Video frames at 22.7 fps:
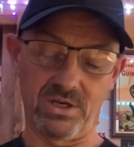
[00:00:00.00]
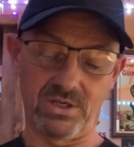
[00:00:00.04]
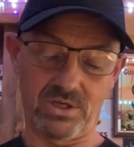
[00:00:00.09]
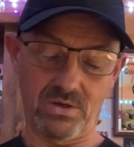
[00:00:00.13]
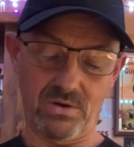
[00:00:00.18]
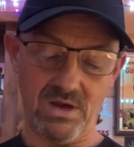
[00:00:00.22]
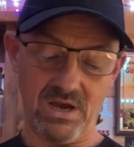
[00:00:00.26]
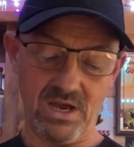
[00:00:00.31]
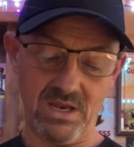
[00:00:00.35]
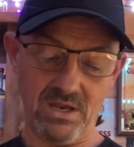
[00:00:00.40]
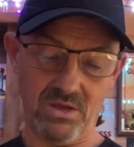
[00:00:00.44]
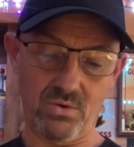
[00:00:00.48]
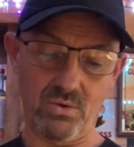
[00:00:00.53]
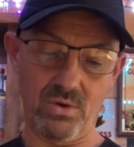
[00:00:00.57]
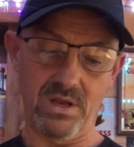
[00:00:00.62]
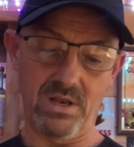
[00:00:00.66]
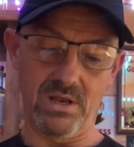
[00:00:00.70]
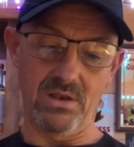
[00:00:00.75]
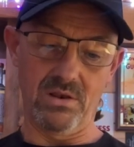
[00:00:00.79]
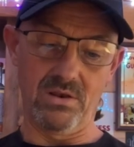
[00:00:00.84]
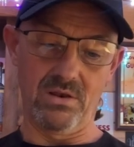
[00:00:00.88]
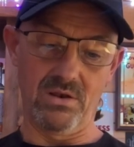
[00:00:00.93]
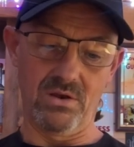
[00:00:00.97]
So I had a
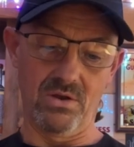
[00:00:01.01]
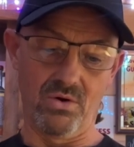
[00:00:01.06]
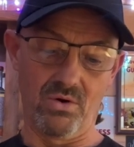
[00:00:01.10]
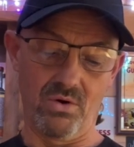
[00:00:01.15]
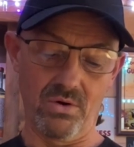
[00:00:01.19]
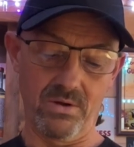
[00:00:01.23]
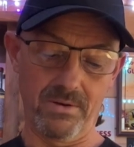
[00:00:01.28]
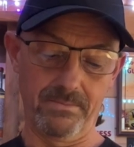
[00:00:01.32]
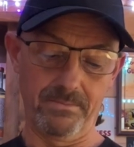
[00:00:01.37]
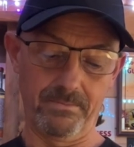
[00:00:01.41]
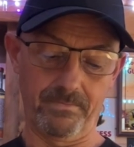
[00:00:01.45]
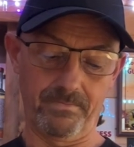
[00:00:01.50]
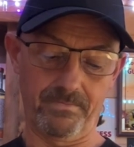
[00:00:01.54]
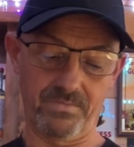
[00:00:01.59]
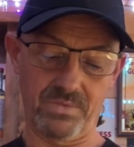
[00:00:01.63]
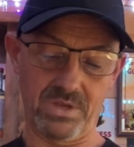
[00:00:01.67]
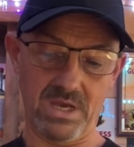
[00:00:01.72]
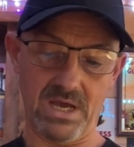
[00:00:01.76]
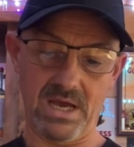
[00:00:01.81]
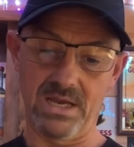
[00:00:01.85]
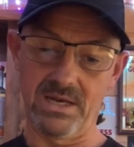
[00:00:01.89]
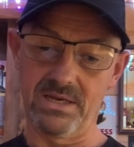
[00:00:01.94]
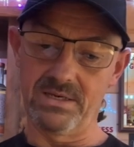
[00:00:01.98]
quick look,
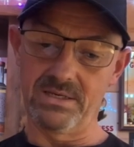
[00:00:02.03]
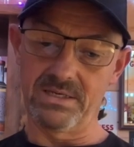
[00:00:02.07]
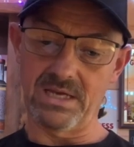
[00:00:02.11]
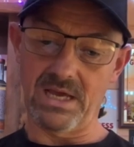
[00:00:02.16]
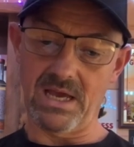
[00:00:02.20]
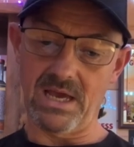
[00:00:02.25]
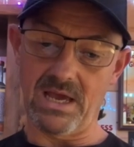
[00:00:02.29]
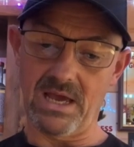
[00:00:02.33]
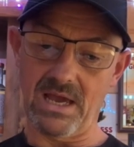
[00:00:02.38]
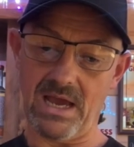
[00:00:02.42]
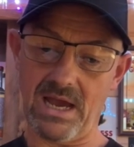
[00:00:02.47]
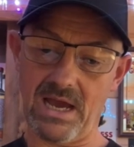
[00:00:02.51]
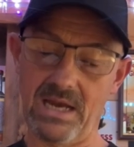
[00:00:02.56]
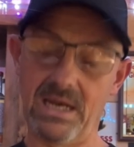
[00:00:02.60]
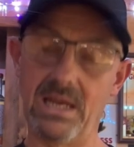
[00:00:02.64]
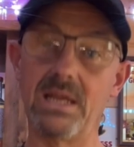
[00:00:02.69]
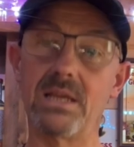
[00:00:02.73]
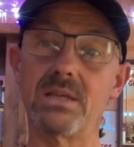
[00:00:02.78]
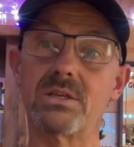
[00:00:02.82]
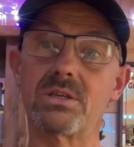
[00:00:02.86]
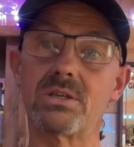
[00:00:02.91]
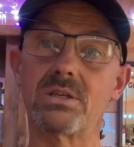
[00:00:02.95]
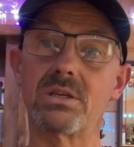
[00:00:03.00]
and
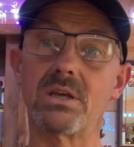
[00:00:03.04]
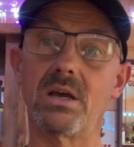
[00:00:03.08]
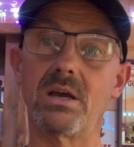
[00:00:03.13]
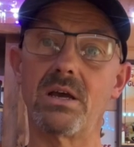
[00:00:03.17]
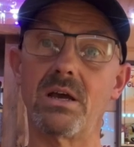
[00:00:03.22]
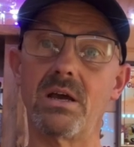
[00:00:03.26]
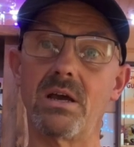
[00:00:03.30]
it's